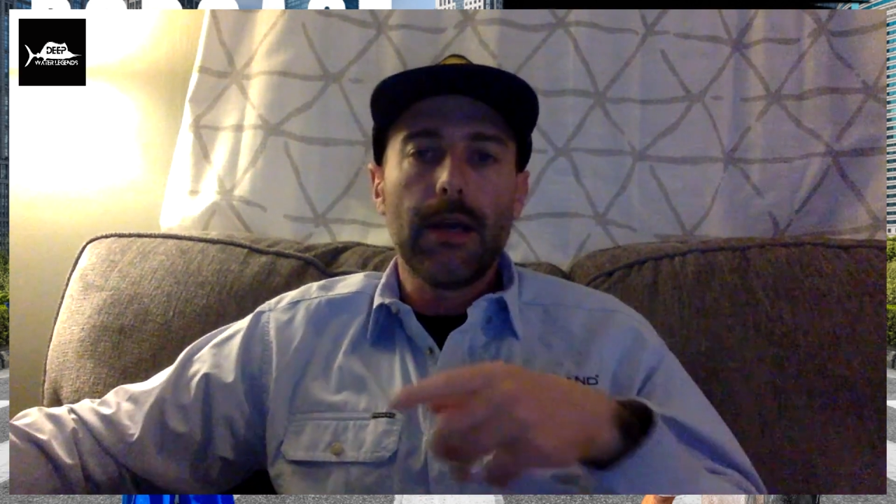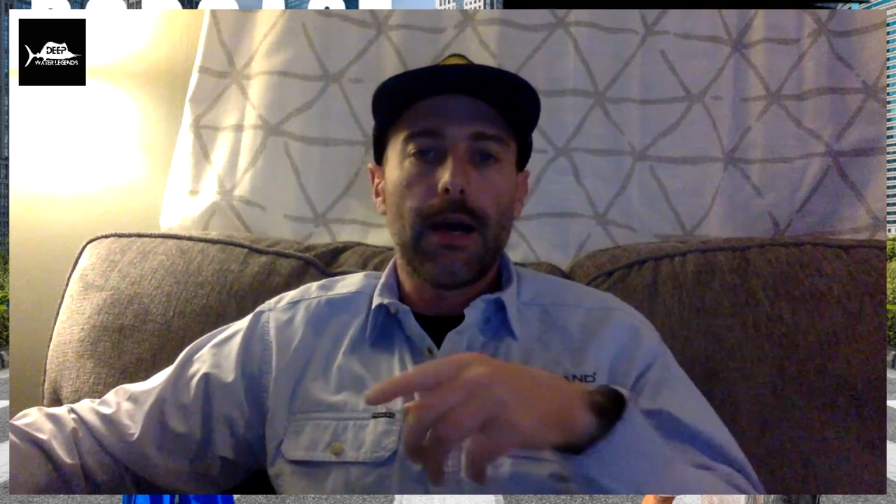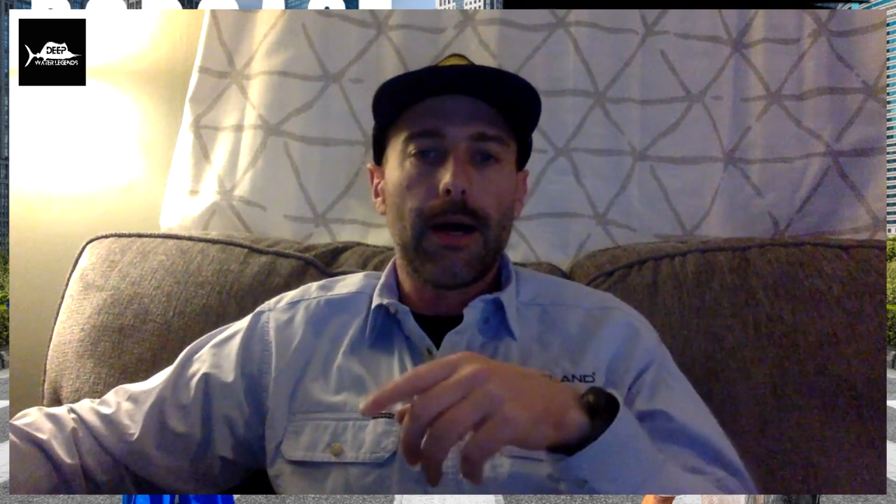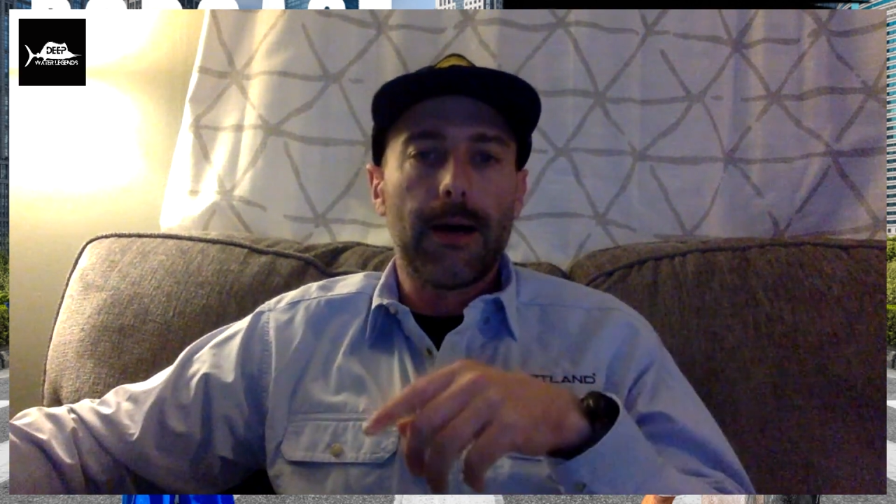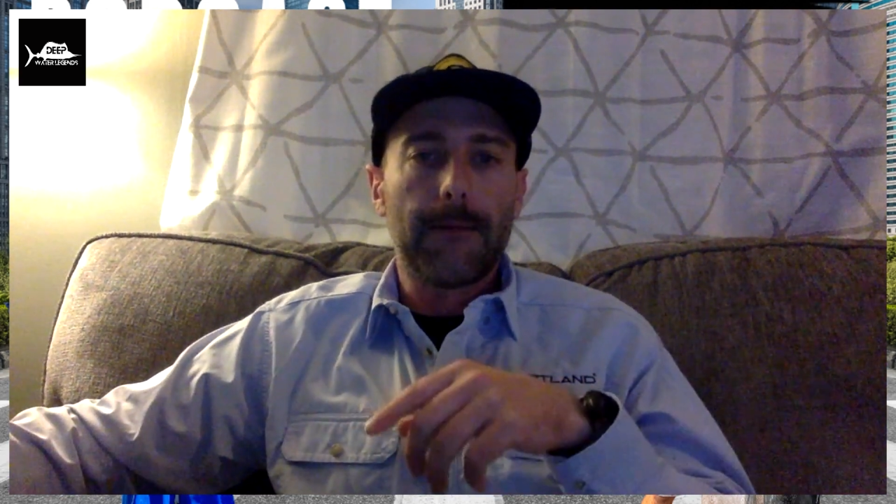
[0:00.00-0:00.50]

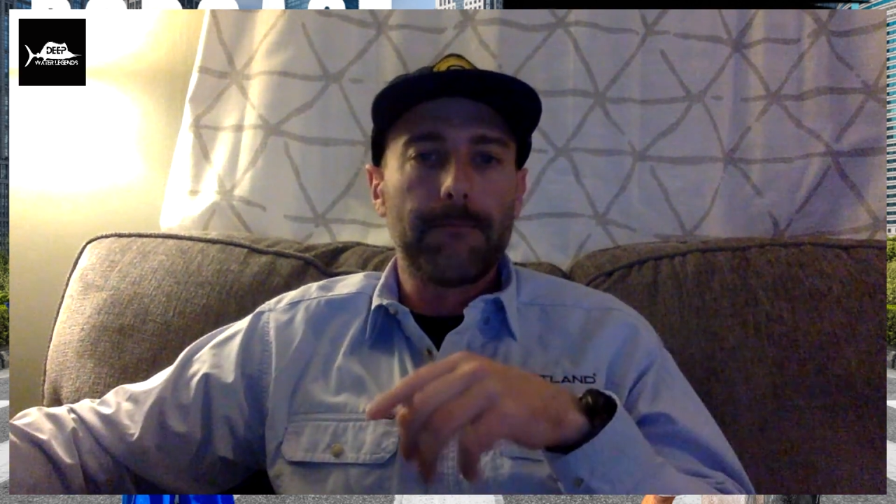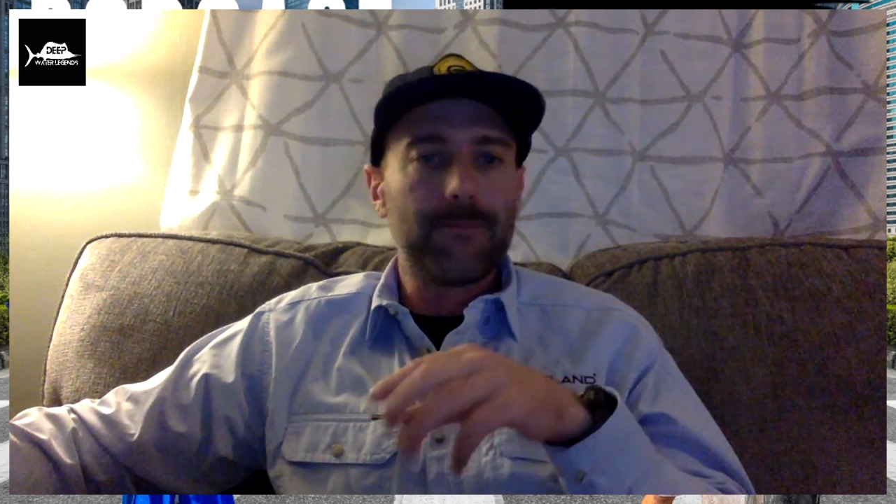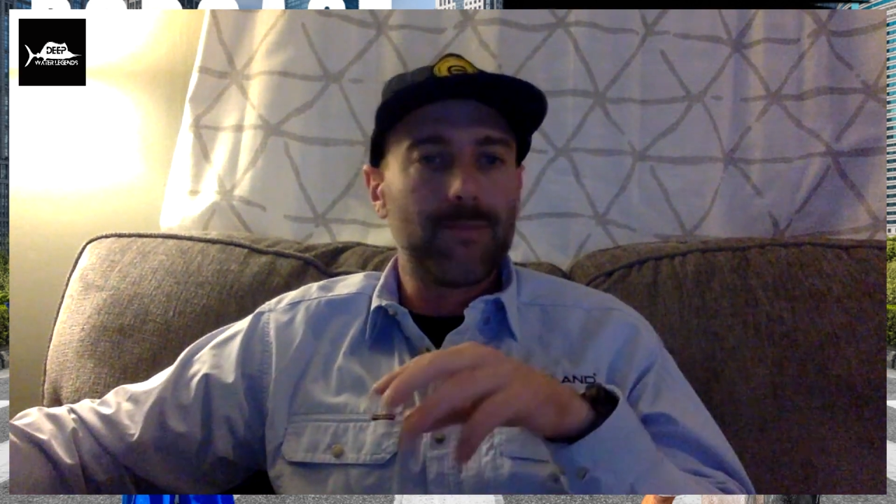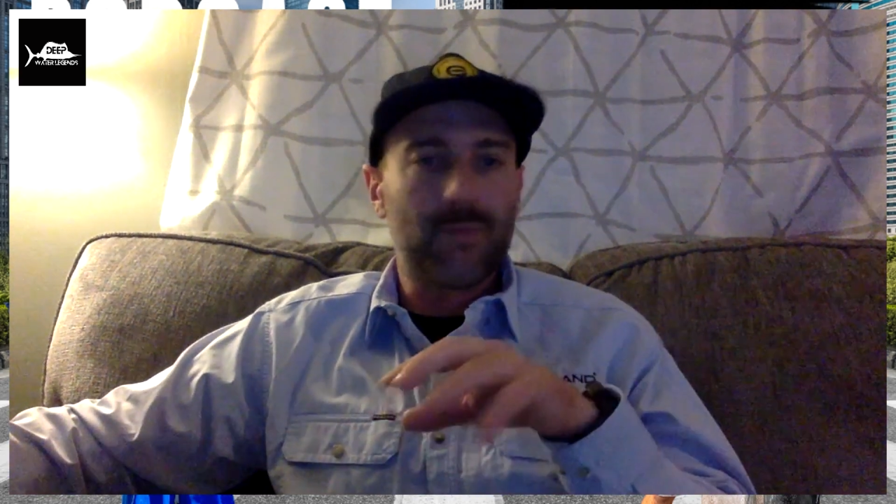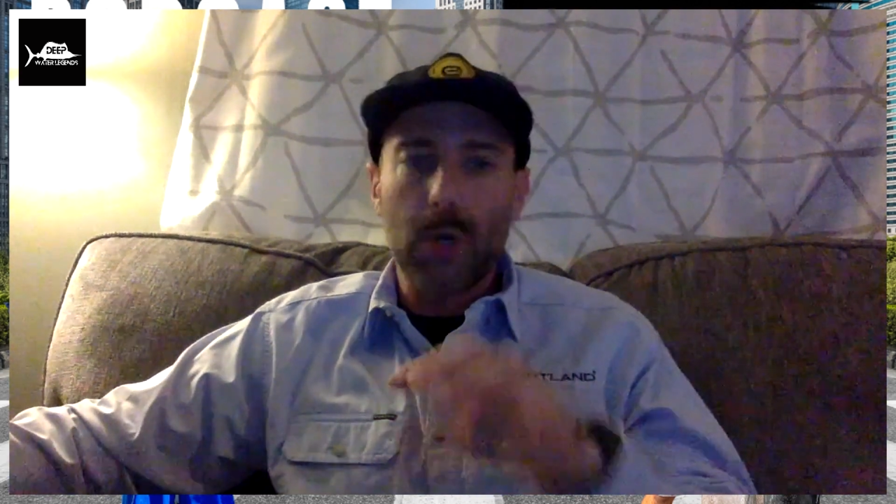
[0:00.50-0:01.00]

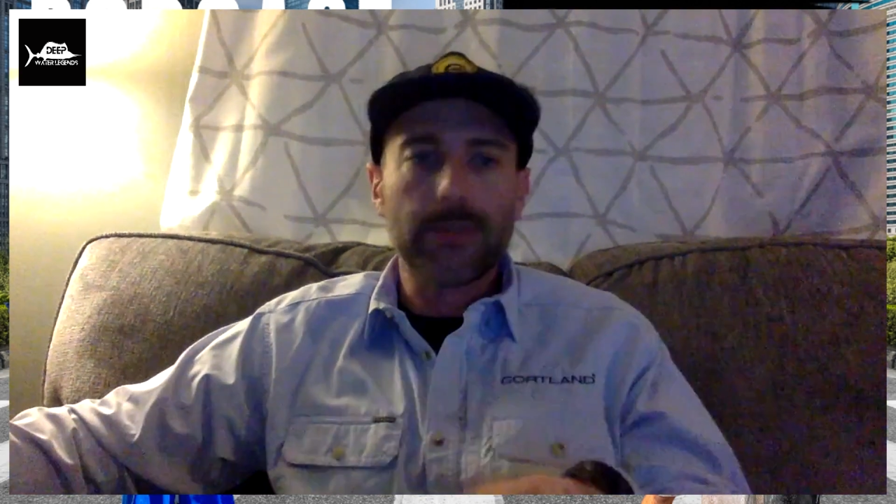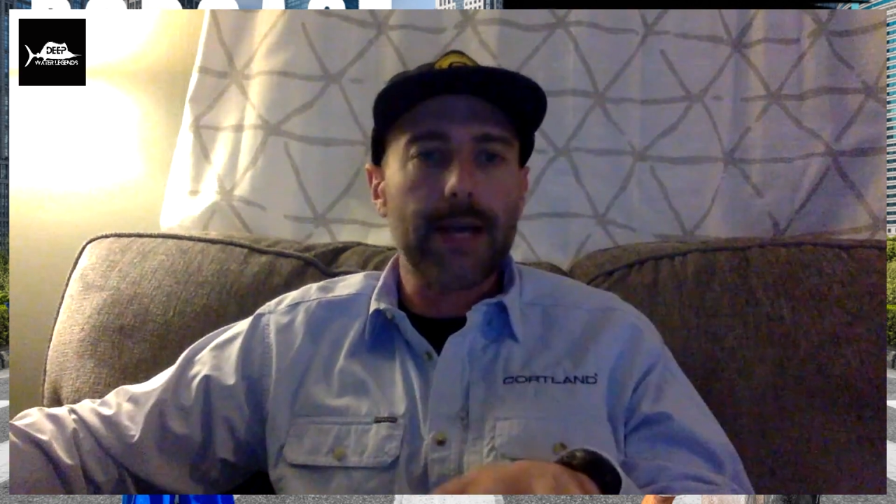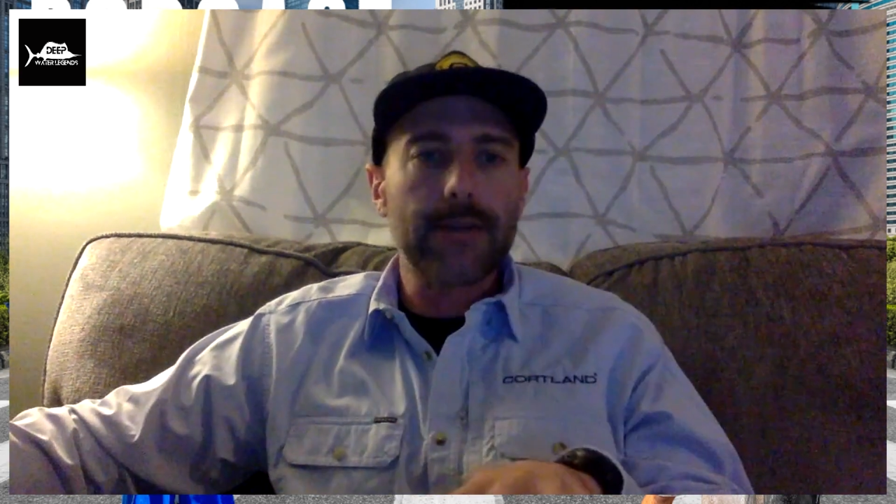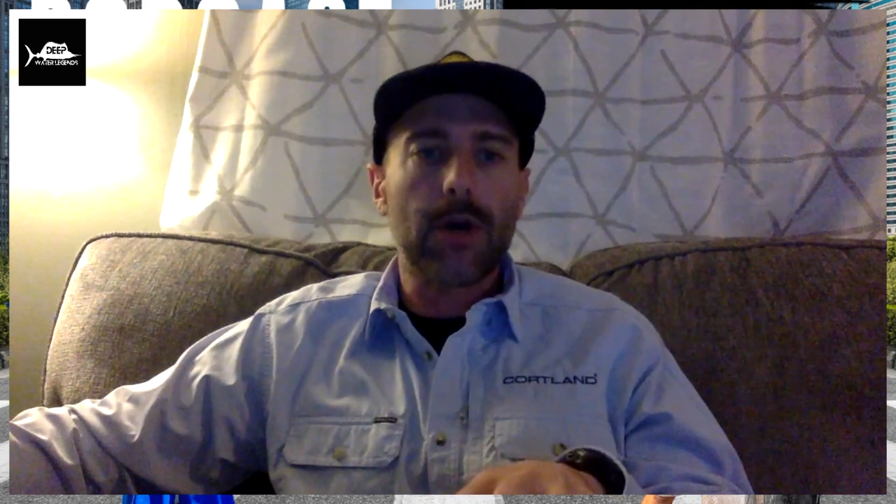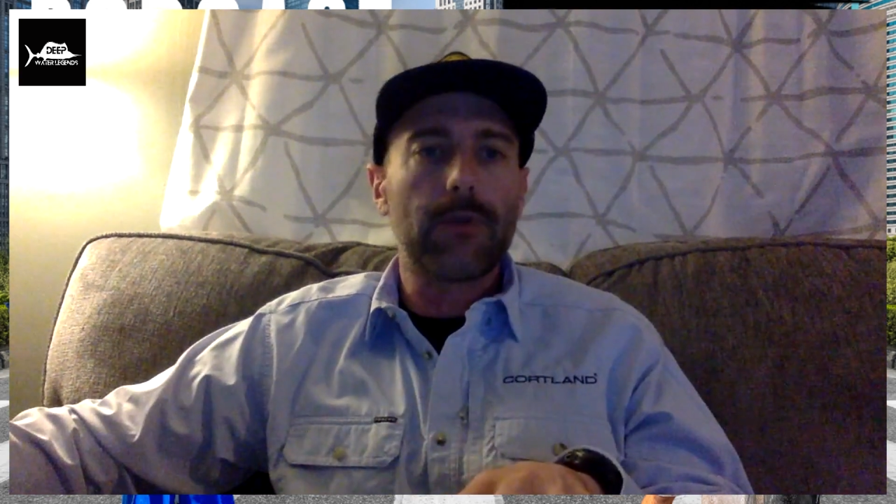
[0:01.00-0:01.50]
Those
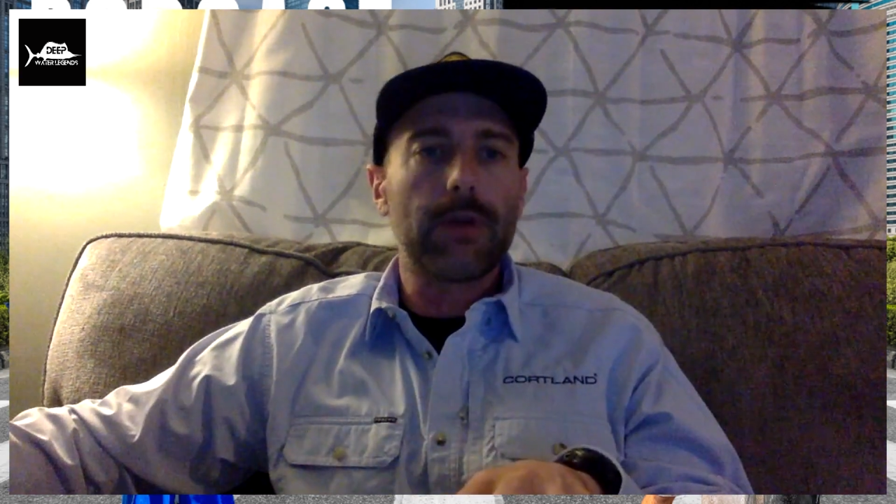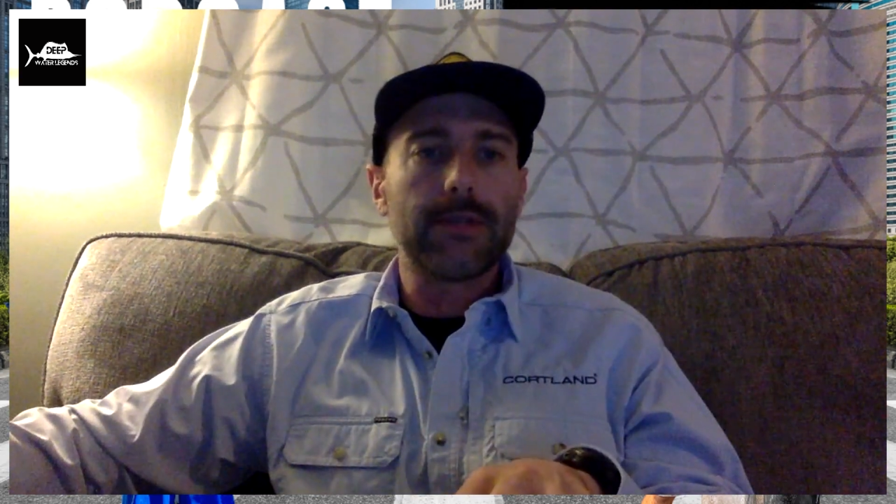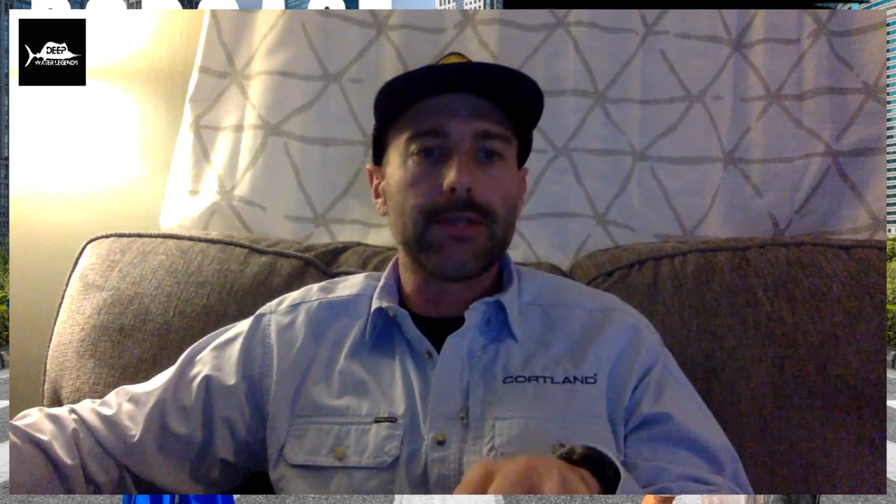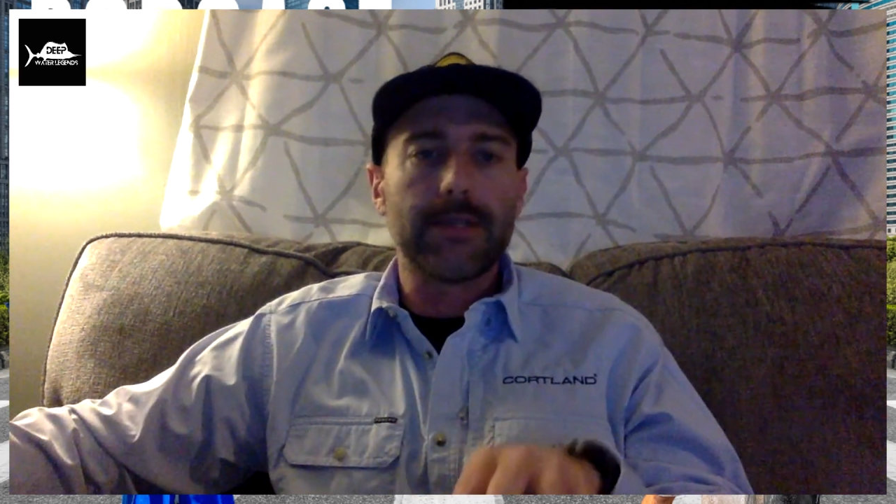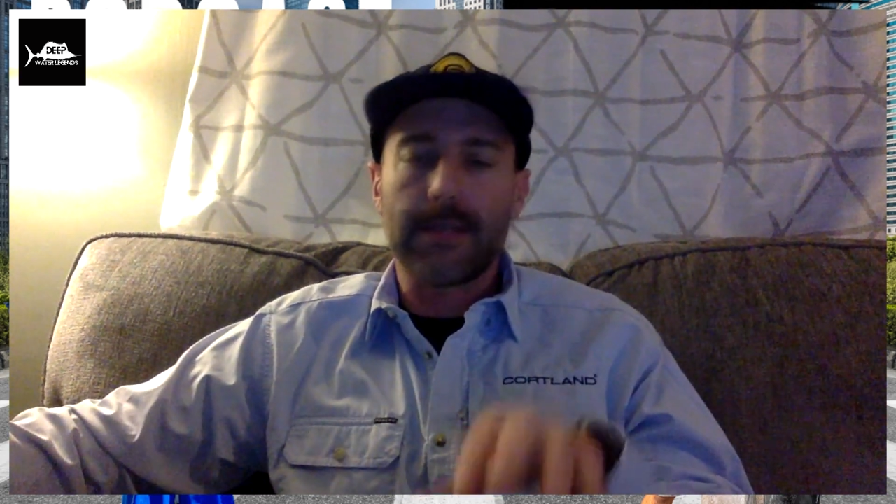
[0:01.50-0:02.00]
guys all run
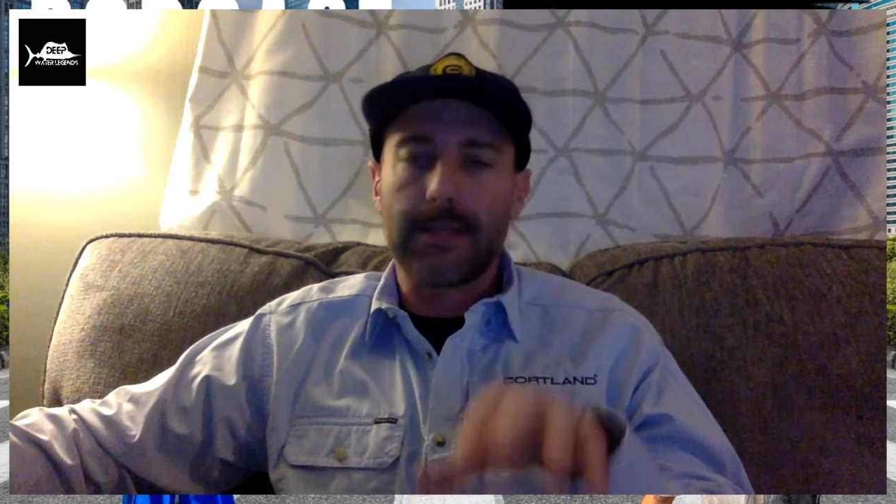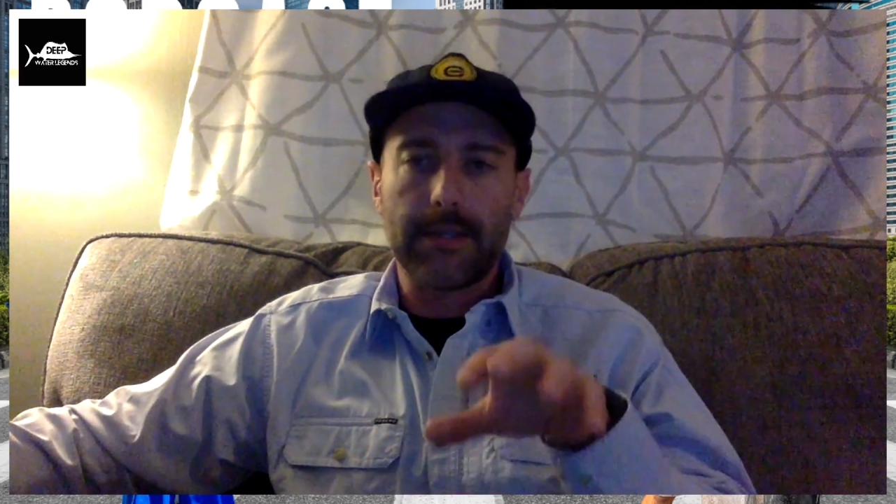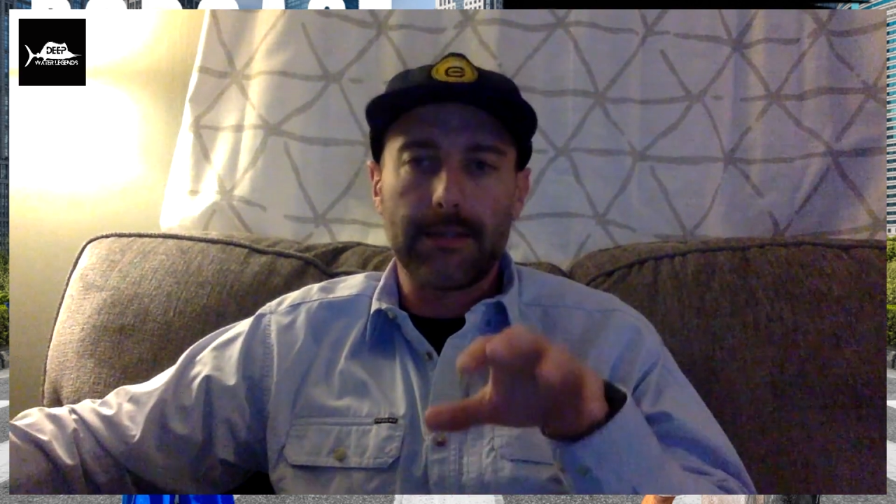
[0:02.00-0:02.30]
C16.